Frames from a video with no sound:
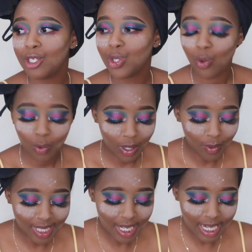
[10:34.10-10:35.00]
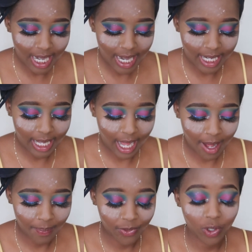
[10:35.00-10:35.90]
So when we started learning,
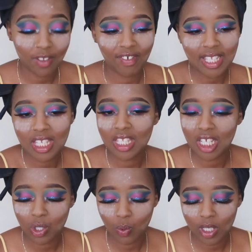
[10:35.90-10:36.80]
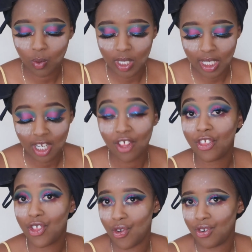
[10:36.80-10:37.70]
so the first 6 weeks we did
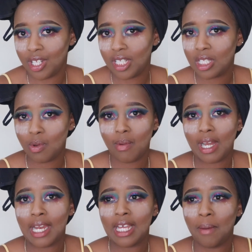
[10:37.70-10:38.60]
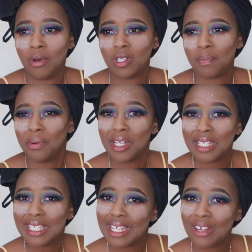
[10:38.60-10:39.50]
theory. This is where we're learning about
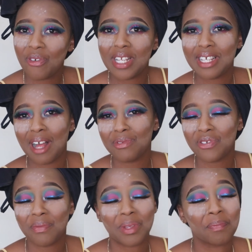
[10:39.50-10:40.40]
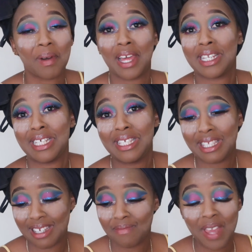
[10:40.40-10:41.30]
printing, where it comes from, the bloody
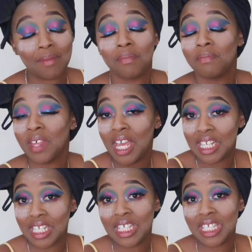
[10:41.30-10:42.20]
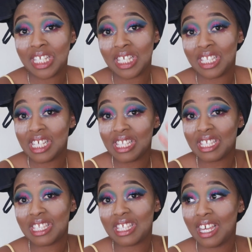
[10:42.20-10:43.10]
history. Me, I hated history.
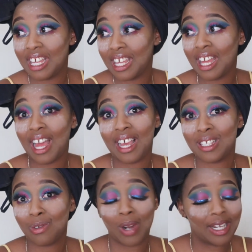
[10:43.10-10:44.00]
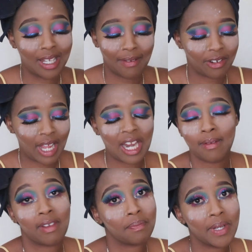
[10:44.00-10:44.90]
Since high school, I never
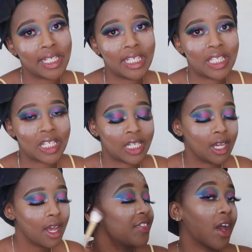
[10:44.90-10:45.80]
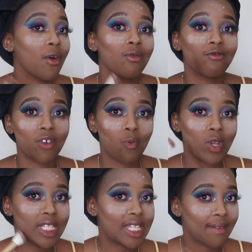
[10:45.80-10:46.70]
even picked history. Now from
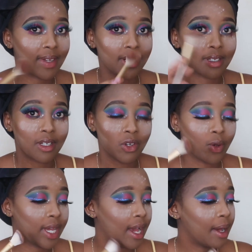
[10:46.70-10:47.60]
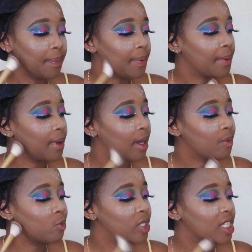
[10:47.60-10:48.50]
week 7 going up,
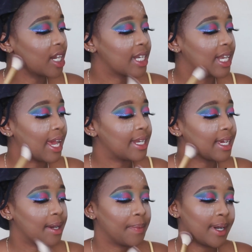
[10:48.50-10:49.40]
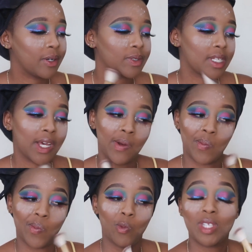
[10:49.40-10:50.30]
we started learning about
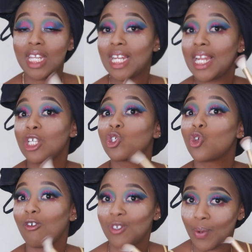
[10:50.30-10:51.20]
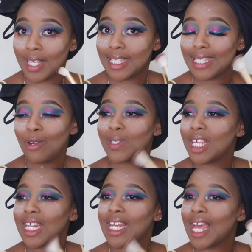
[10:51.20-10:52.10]
we started learning softwares. Now we
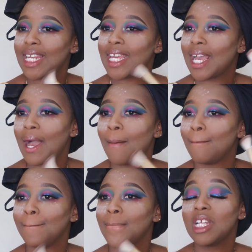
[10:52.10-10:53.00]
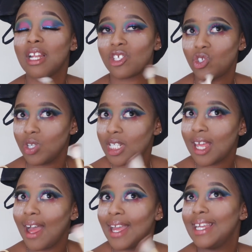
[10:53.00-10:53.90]
started learning
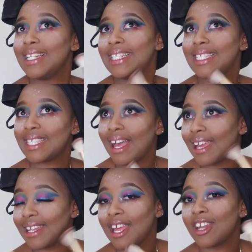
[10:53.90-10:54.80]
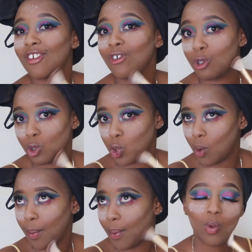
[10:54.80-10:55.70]
Illustrator, InDesign, and
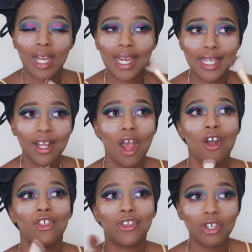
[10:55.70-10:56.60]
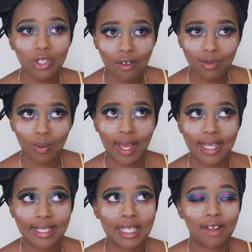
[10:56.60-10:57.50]
Photoshop. So we're learning 3
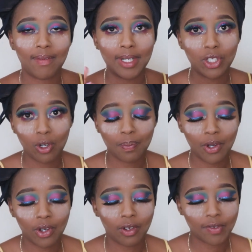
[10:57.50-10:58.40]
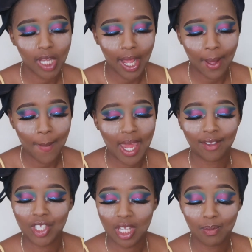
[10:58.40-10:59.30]
softwares in a very short period of time, and
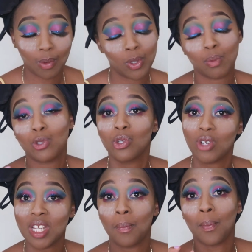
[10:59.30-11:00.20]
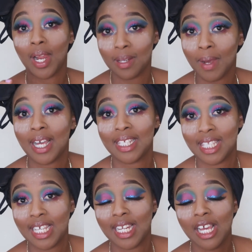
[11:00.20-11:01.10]
at the same time we're supposed to create a bloody magazine.